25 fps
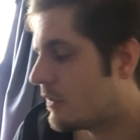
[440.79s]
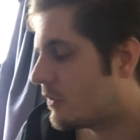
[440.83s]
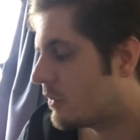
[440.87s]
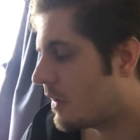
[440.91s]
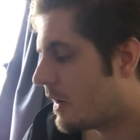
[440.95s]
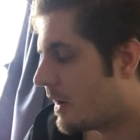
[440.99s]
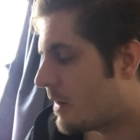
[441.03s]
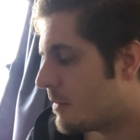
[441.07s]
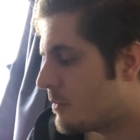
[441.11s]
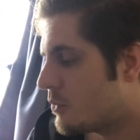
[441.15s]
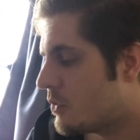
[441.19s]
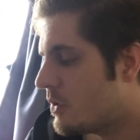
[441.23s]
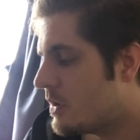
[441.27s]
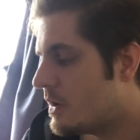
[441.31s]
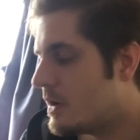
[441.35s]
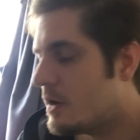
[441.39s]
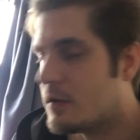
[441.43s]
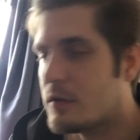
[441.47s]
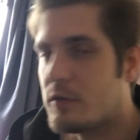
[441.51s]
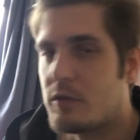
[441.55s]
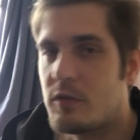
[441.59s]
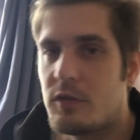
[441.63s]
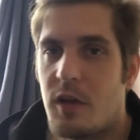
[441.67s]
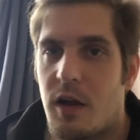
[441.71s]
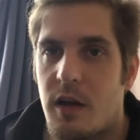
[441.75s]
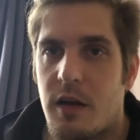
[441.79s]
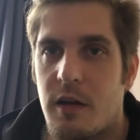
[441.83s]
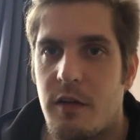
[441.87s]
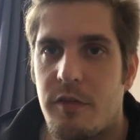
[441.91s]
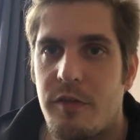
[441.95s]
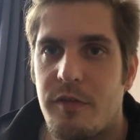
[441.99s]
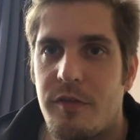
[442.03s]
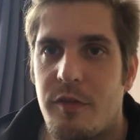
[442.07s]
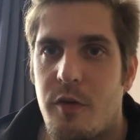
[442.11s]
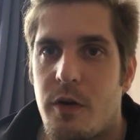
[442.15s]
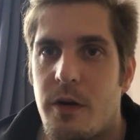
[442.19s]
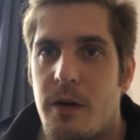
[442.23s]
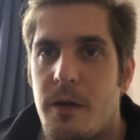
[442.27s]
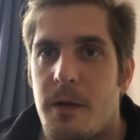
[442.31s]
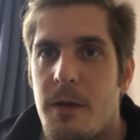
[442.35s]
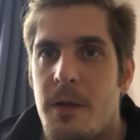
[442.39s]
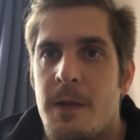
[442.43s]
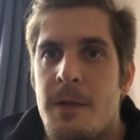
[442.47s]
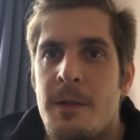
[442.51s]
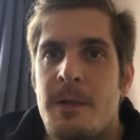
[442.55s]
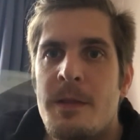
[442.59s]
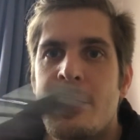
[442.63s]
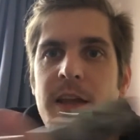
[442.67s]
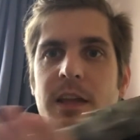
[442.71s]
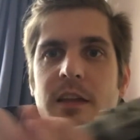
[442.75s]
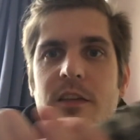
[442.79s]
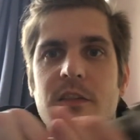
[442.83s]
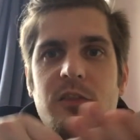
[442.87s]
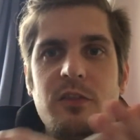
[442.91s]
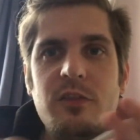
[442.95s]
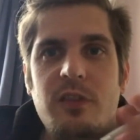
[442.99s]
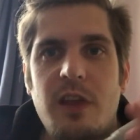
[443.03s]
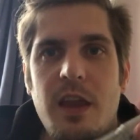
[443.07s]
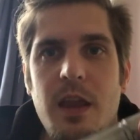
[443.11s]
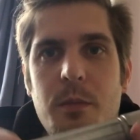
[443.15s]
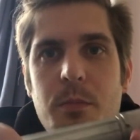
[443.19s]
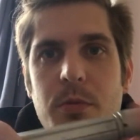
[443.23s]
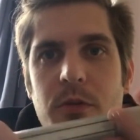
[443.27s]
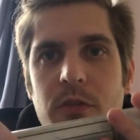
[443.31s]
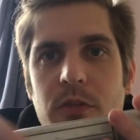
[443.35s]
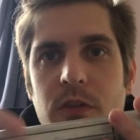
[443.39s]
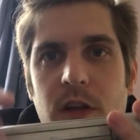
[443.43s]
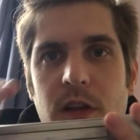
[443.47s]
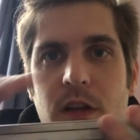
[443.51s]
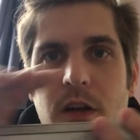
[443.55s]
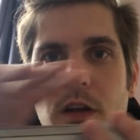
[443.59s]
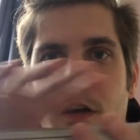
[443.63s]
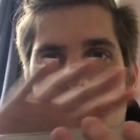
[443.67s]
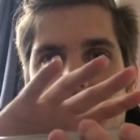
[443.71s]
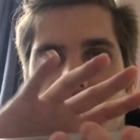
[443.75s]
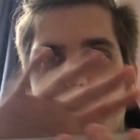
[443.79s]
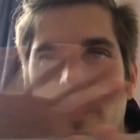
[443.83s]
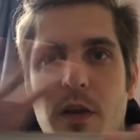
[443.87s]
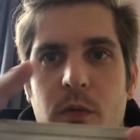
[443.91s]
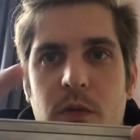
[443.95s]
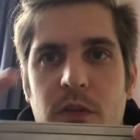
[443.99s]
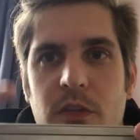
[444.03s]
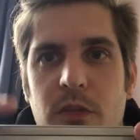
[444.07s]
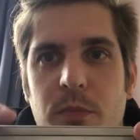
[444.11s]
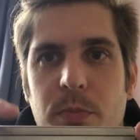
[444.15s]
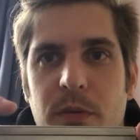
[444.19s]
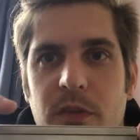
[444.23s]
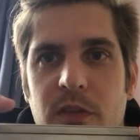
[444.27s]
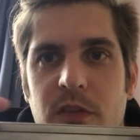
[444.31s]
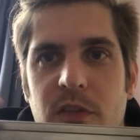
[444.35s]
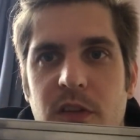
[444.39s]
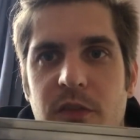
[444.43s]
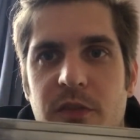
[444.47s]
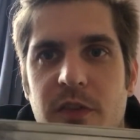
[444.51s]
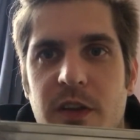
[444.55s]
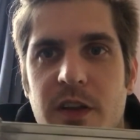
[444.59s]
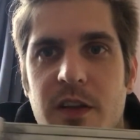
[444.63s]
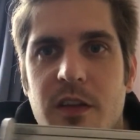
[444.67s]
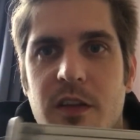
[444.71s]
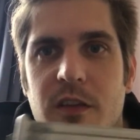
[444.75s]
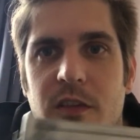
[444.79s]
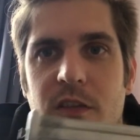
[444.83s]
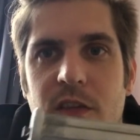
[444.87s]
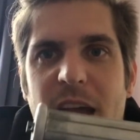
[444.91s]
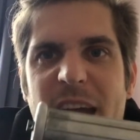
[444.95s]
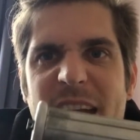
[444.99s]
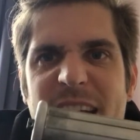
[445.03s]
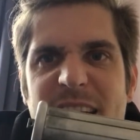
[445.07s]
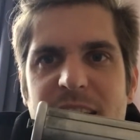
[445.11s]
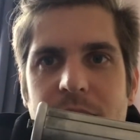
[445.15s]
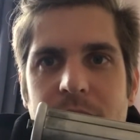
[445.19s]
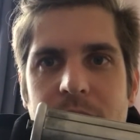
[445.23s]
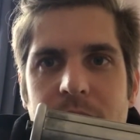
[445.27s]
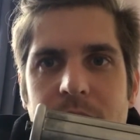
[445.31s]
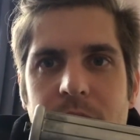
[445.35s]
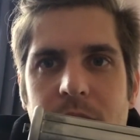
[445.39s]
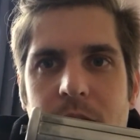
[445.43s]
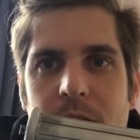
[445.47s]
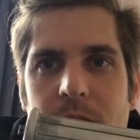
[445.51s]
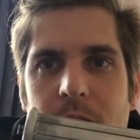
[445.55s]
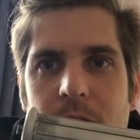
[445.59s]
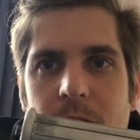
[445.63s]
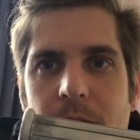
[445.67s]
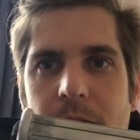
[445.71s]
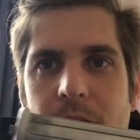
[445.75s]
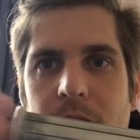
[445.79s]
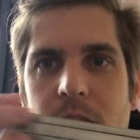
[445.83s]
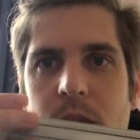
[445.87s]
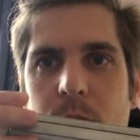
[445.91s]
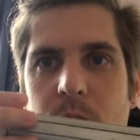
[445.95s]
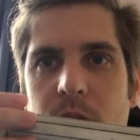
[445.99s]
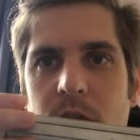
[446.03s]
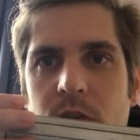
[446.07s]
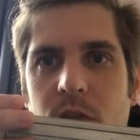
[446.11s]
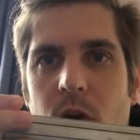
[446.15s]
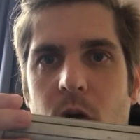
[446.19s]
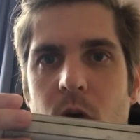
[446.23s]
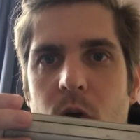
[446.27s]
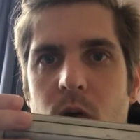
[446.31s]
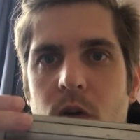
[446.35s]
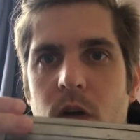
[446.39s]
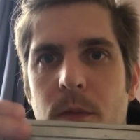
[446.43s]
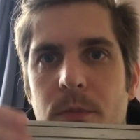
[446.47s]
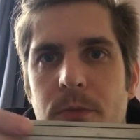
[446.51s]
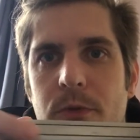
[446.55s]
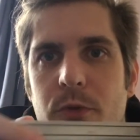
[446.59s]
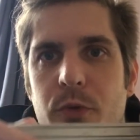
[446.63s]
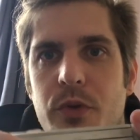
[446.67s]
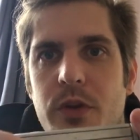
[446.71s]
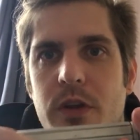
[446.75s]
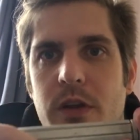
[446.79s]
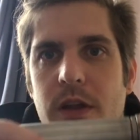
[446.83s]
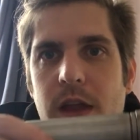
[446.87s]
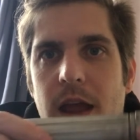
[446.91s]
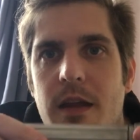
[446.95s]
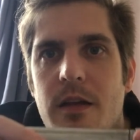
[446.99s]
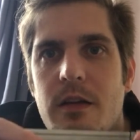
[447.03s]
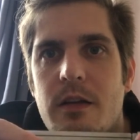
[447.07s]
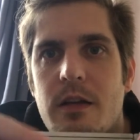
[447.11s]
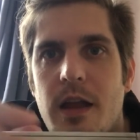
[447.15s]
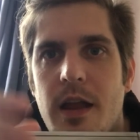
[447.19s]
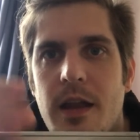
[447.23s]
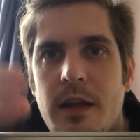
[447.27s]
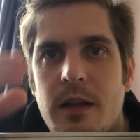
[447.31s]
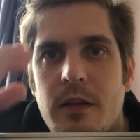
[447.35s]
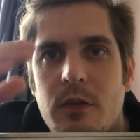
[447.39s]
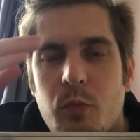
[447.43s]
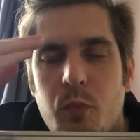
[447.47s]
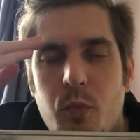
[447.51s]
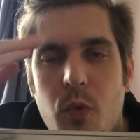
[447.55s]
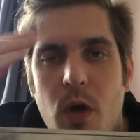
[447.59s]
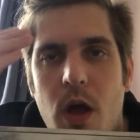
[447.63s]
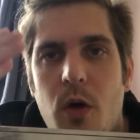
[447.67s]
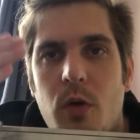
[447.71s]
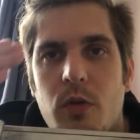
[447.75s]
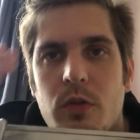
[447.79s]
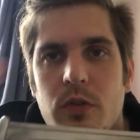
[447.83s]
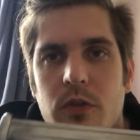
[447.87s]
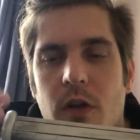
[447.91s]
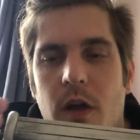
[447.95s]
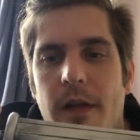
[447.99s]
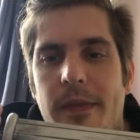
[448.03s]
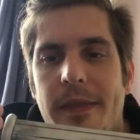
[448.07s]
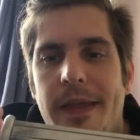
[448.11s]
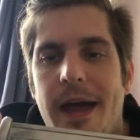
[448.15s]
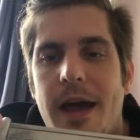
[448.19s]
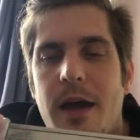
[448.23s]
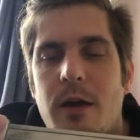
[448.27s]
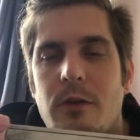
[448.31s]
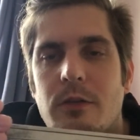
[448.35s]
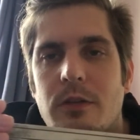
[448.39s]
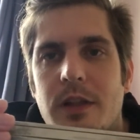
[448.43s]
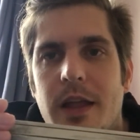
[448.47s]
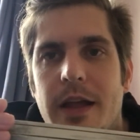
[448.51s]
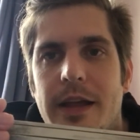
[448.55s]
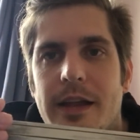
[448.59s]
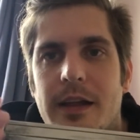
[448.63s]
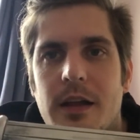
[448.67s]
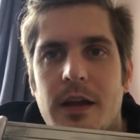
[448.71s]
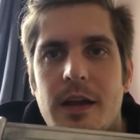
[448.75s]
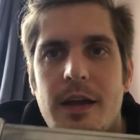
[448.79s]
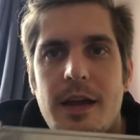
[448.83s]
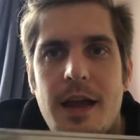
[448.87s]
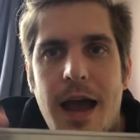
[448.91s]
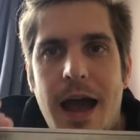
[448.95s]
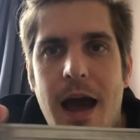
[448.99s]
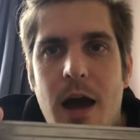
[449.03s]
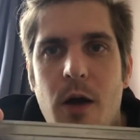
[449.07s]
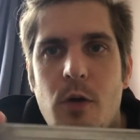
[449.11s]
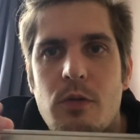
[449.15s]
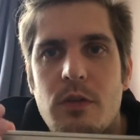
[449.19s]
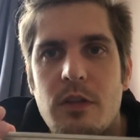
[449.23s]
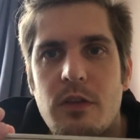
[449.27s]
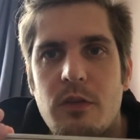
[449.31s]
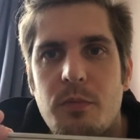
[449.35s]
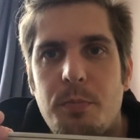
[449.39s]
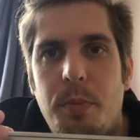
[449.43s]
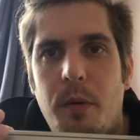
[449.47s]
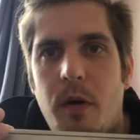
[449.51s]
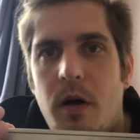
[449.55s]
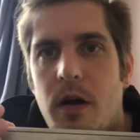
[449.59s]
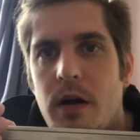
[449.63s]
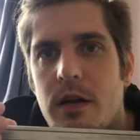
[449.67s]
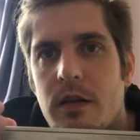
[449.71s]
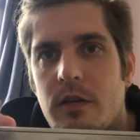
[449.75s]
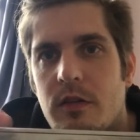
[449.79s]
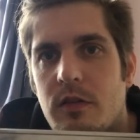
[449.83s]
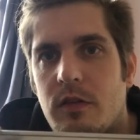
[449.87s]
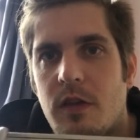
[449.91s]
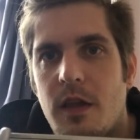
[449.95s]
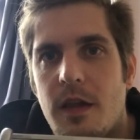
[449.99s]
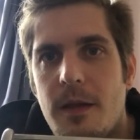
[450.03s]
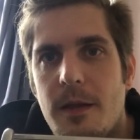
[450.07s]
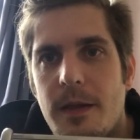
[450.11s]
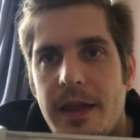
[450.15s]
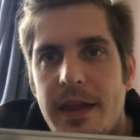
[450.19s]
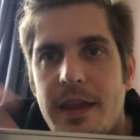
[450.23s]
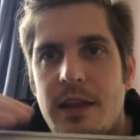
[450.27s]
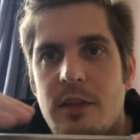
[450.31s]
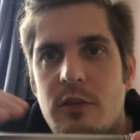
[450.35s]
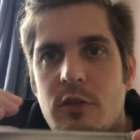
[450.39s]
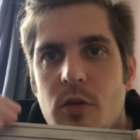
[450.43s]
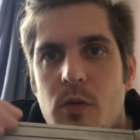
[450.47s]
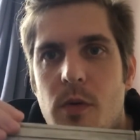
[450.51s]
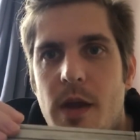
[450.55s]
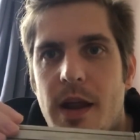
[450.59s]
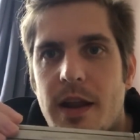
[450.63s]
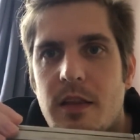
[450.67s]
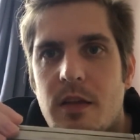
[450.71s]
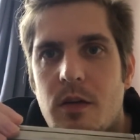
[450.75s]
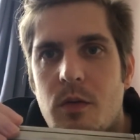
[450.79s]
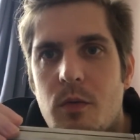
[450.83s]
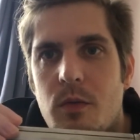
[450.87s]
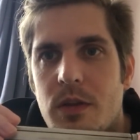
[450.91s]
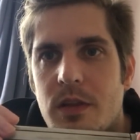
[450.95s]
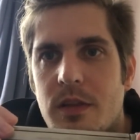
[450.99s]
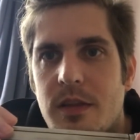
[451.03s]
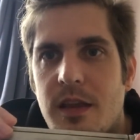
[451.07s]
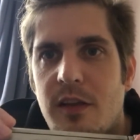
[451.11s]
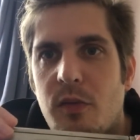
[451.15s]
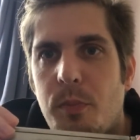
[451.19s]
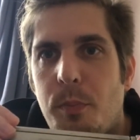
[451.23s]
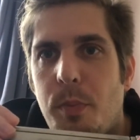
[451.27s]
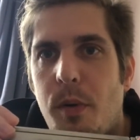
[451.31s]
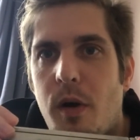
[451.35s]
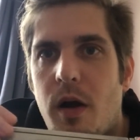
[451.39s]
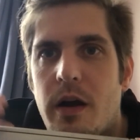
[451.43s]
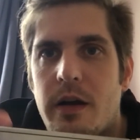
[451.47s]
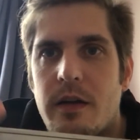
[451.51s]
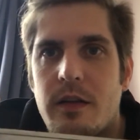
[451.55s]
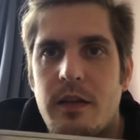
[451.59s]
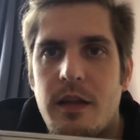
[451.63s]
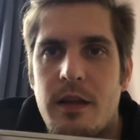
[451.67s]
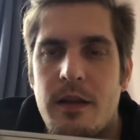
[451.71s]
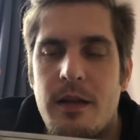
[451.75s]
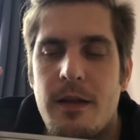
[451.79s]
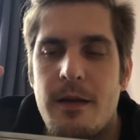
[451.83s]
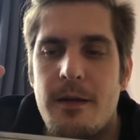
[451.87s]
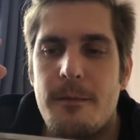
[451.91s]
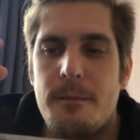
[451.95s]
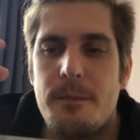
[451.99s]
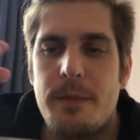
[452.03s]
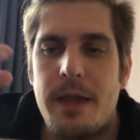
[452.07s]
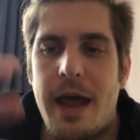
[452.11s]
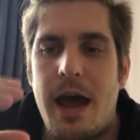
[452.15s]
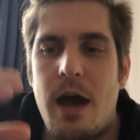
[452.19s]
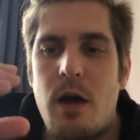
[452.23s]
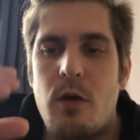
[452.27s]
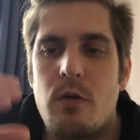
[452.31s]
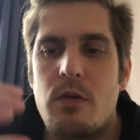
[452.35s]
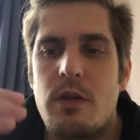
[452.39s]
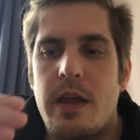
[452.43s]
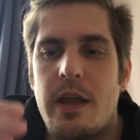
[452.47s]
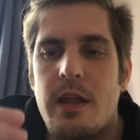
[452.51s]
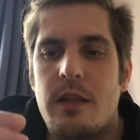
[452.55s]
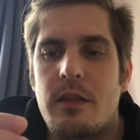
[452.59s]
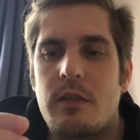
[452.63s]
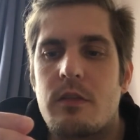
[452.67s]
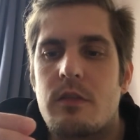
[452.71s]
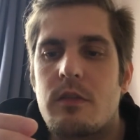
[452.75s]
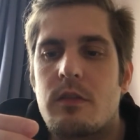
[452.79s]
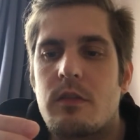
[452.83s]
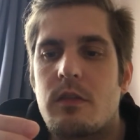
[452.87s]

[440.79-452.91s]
So I'm really a sucker for sabers that are very specific design, and the elements all come together and it's well thought out, like how this part is interacting with this part and how that